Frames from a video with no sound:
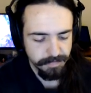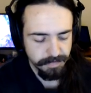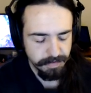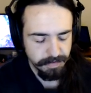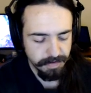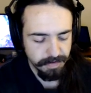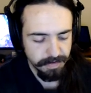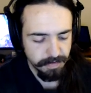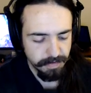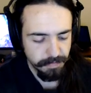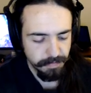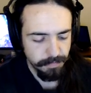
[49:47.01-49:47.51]

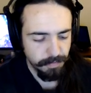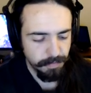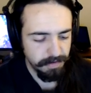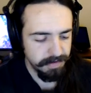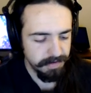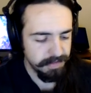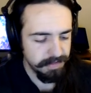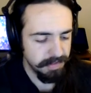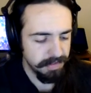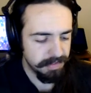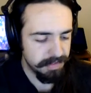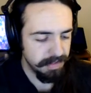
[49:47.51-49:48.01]
you know, one
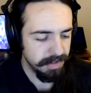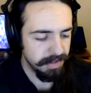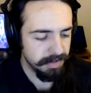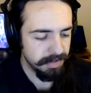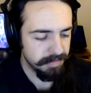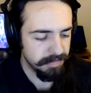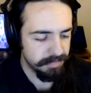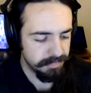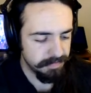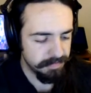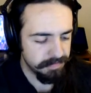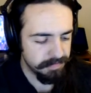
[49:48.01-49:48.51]
of the
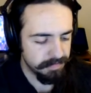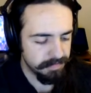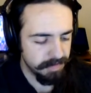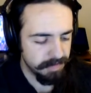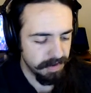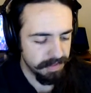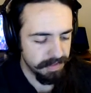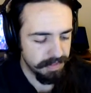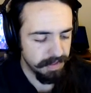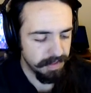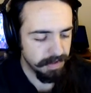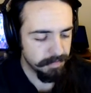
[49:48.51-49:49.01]
things
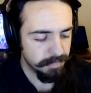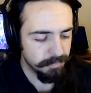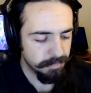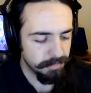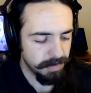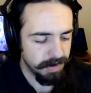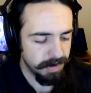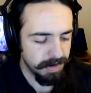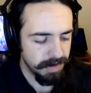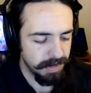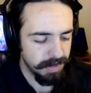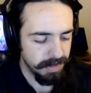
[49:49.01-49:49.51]
I think
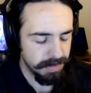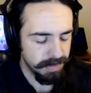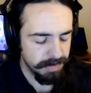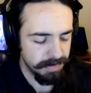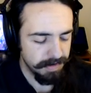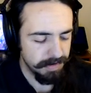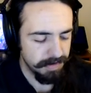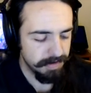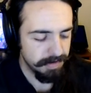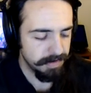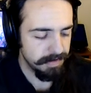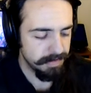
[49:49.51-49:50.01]

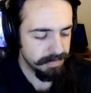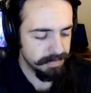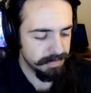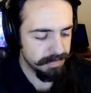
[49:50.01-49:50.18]
Ryan